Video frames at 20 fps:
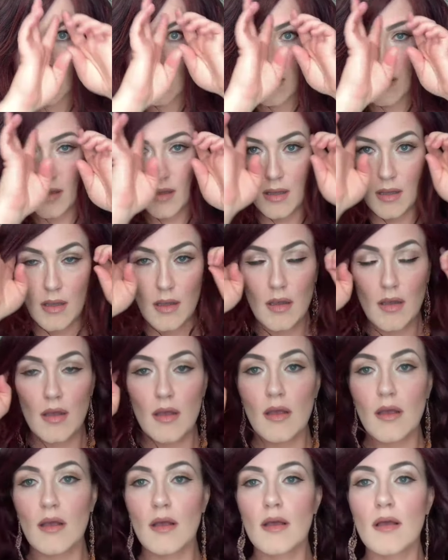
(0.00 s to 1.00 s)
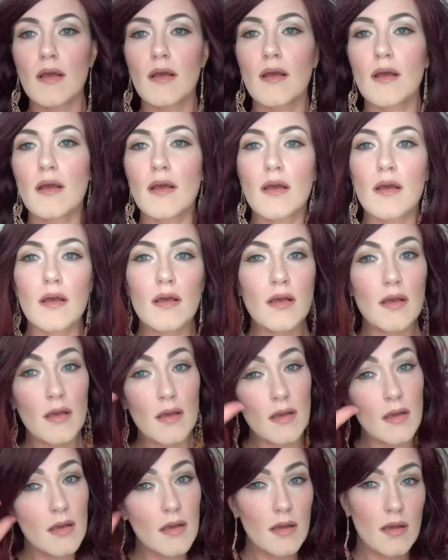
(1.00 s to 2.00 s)

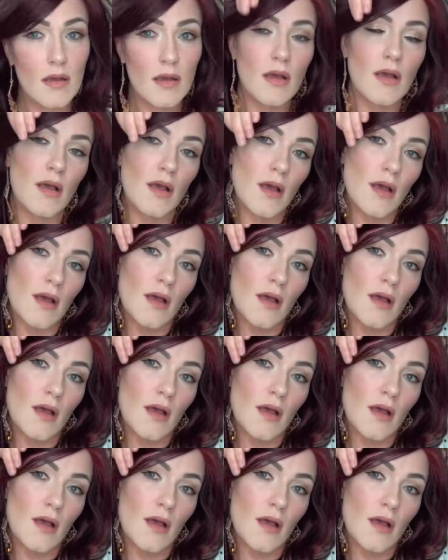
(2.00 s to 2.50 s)
No one is speaking in this clip.